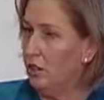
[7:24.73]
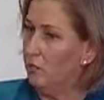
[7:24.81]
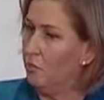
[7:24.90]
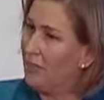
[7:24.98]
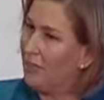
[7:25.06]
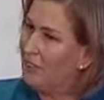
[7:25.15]

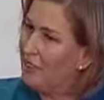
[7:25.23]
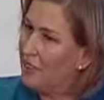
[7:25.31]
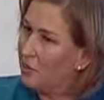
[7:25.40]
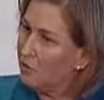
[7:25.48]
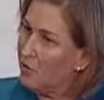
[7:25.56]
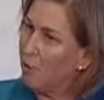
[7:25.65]
but it
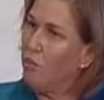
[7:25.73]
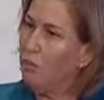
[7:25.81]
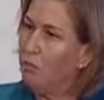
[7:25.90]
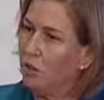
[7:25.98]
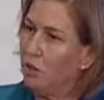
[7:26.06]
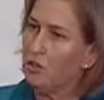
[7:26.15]
is very
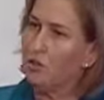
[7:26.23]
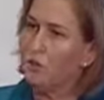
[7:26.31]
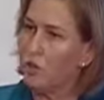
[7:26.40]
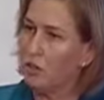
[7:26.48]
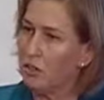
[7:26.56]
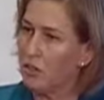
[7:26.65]
important
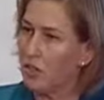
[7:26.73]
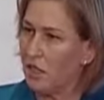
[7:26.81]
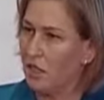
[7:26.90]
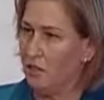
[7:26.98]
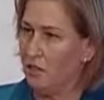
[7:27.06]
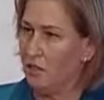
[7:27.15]
to
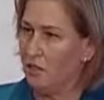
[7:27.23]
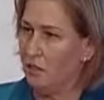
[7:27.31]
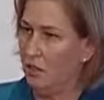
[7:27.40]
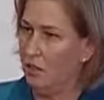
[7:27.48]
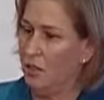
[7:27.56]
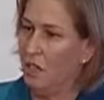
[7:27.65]
understand
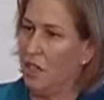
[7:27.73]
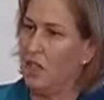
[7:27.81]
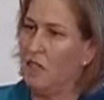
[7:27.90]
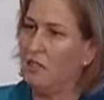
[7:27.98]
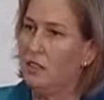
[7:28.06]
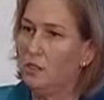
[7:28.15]

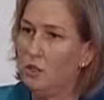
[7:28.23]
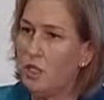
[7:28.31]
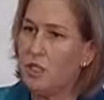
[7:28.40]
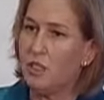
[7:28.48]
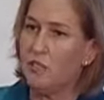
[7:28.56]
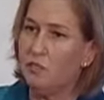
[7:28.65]
that the
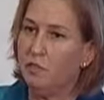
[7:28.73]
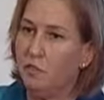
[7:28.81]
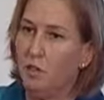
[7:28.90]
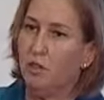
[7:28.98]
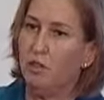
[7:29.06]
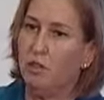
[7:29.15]
reason
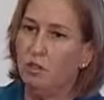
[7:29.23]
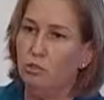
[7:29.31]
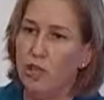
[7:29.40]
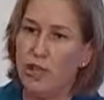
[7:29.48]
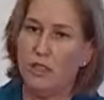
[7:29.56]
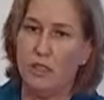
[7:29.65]
for
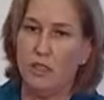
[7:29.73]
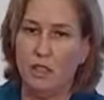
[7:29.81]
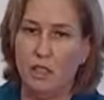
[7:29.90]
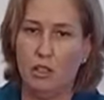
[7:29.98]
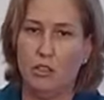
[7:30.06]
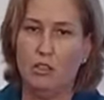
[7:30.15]
Iran's
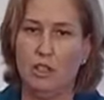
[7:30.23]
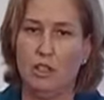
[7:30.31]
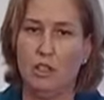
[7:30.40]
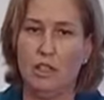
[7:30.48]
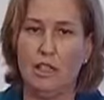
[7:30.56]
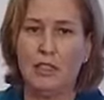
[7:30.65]

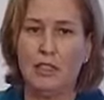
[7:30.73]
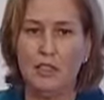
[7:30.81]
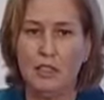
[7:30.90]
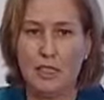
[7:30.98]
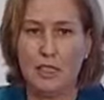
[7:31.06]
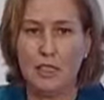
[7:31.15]
ideology
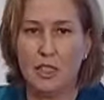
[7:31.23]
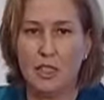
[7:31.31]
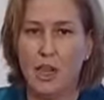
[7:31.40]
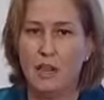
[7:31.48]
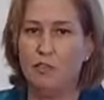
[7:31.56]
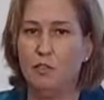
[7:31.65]
doesn't
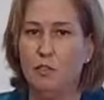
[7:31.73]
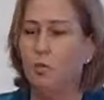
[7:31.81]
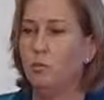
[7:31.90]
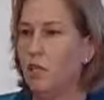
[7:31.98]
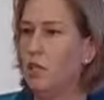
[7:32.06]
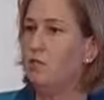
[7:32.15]
come
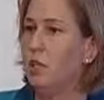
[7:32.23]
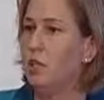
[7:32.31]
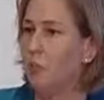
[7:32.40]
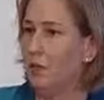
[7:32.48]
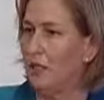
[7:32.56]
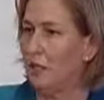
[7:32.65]
from the
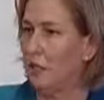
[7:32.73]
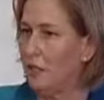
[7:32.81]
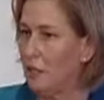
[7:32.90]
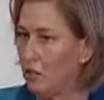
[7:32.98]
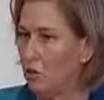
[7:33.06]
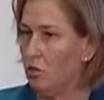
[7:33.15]

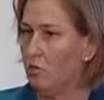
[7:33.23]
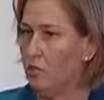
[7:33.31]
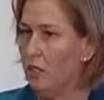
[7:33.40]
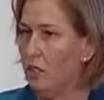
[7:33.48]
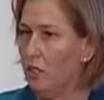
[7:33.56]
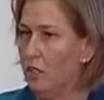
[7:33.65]
Israeli-Palestinian
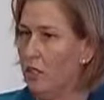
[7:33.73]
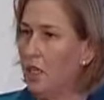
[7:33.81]
conflict,